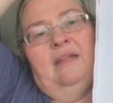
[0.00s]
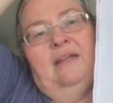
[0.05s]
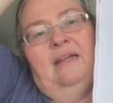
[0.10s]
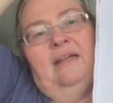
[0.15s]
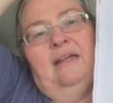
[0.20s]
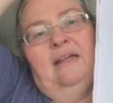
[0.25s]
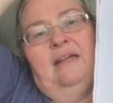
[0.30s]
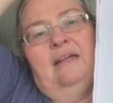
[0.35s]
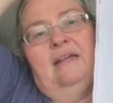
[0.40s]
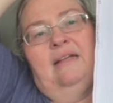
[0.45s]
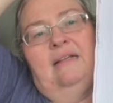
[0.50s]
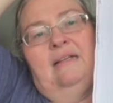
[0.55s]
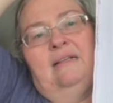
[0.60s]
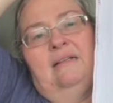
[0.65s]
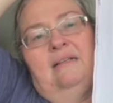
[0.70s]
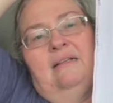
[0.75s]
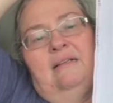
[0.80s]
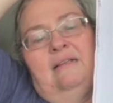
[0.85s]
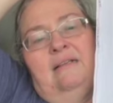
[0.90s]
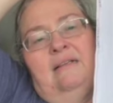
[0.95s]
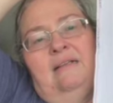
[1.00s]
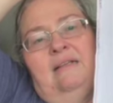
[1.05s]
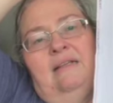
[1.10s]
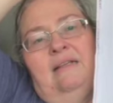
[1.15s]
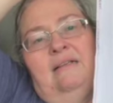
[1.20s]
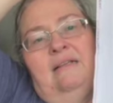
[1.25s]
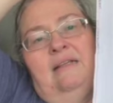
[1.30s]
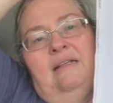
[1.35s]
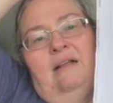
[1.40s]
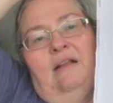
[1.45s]
and
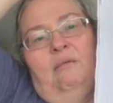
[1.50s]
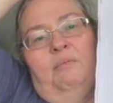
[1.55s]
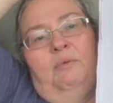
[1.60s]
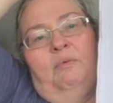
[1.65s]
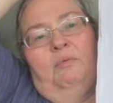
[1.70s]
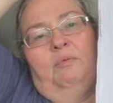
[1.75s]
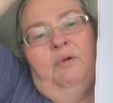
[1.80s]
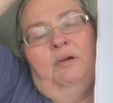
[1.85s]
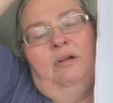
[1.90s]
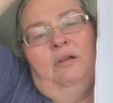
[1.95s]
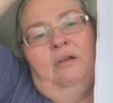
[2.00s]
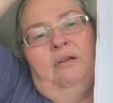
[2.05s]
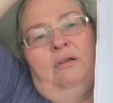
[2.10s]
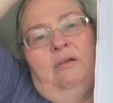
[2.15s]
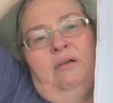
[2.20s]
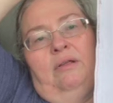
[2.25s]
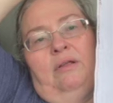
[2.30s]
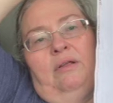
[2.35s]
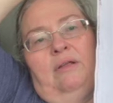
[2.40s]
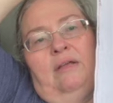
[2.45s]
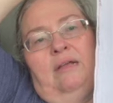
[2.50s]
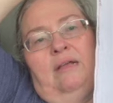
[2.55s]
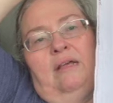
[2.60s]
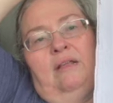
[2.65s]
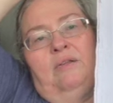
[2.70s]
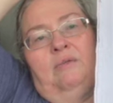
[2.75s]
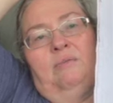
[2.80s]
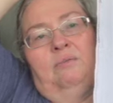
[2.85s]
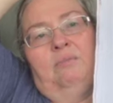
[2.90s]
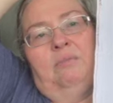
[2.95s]
then I'll be working on
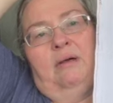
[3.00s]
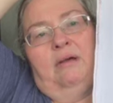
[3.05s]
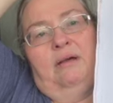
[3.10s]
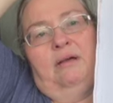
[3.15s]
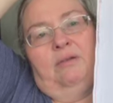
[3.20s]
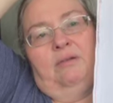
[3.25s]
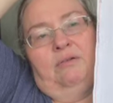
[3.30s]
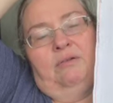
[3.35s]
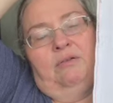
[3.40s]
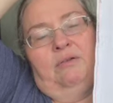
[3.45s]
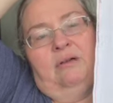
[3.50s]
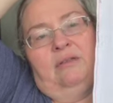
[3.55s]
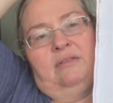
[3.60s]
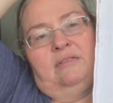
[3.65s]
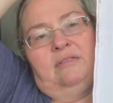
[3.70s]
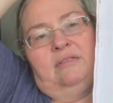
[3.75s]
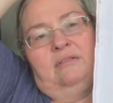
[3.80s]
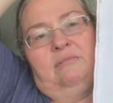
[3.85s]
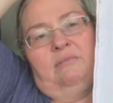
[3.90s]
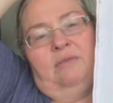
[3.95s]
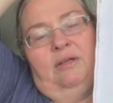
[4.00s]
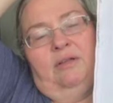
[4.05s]
my other cross